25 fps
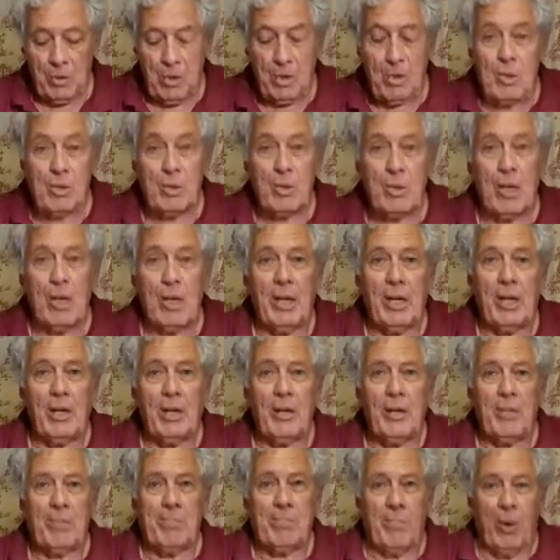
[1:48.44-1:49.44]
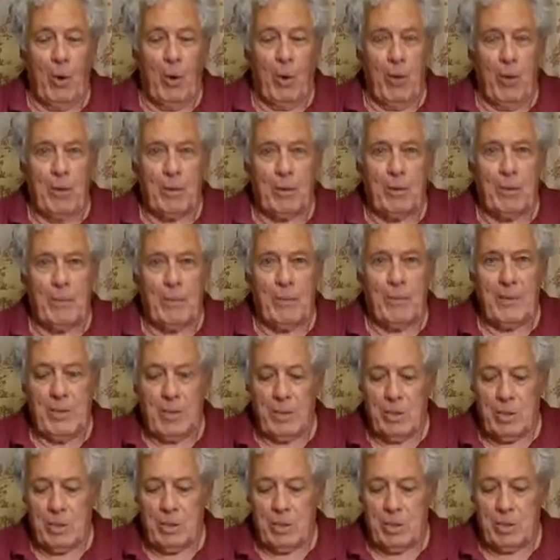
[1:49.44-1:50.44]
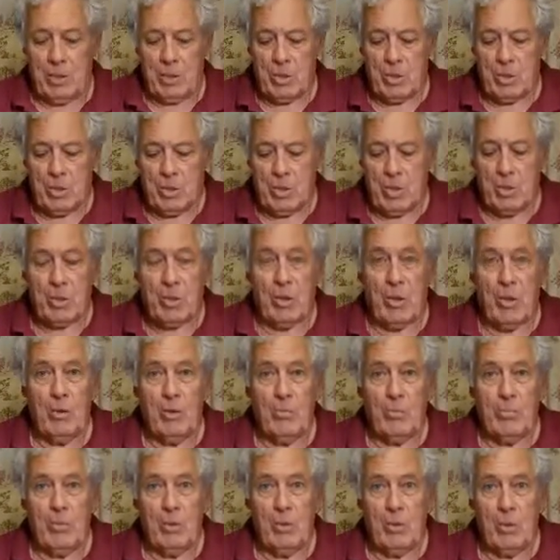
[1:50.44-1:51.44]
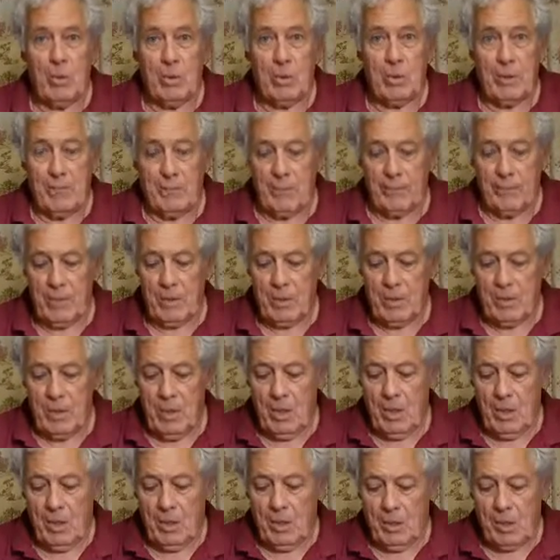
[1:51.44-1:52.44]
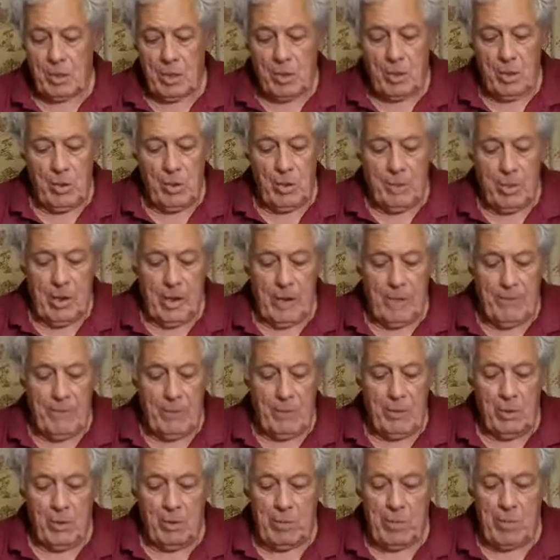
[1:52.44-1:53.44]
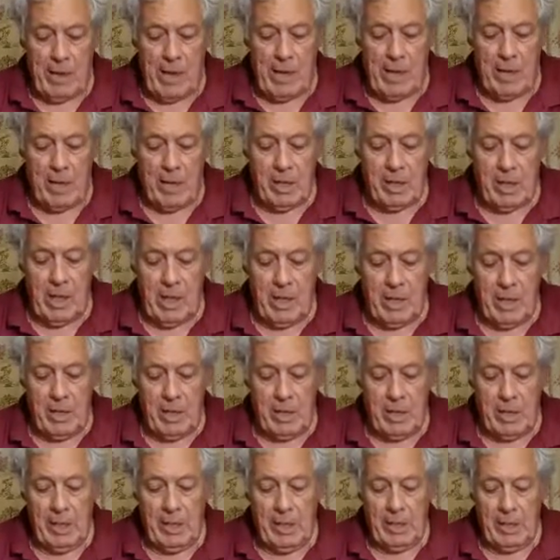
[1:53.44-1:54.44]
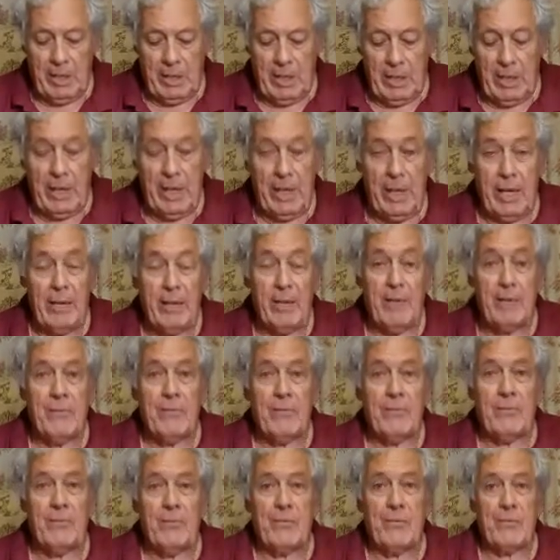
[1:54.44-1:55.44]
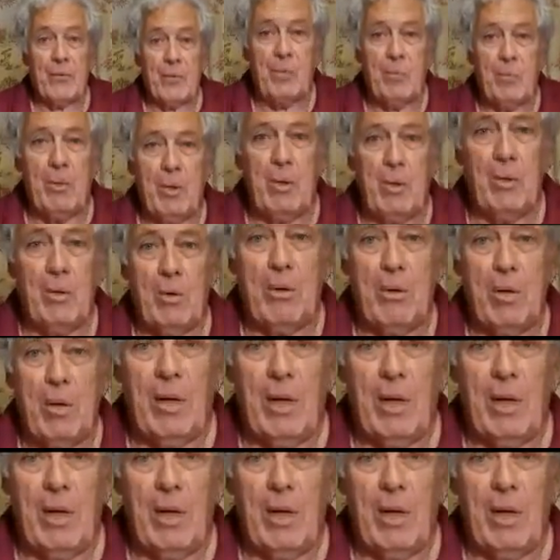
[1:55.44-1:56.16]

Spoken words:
Just looking at the board, and this is the control board, so you have your power going in here from your